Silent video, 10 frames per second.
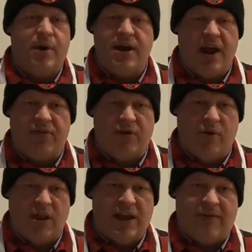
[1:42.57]
but nothing
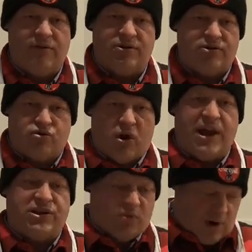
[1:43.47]
really ever
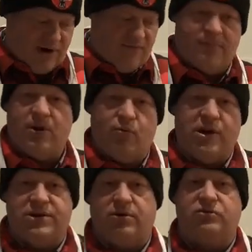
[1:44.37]
strays away from the
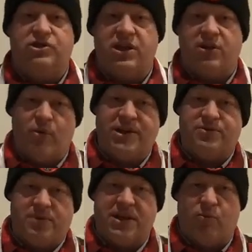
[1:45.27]
original chili
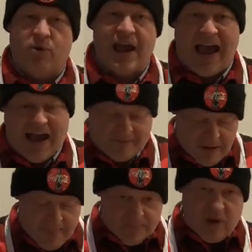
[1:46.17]
recipe that we
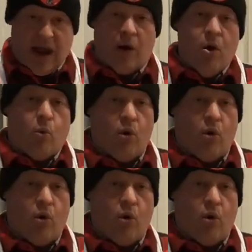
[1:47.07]
have. Now,